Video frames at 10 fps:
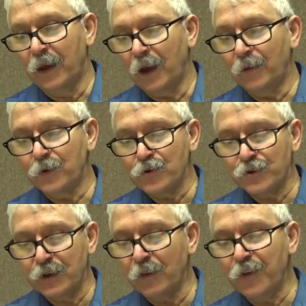And there's
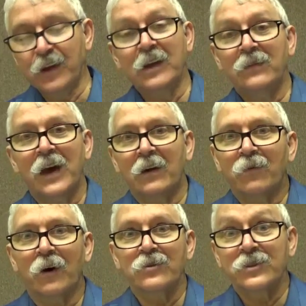nothing in that
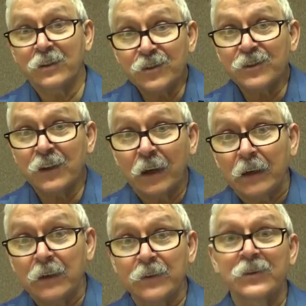verse that
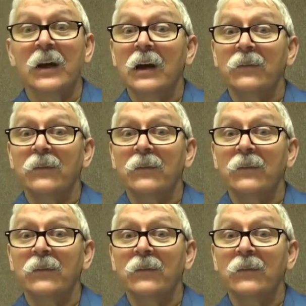says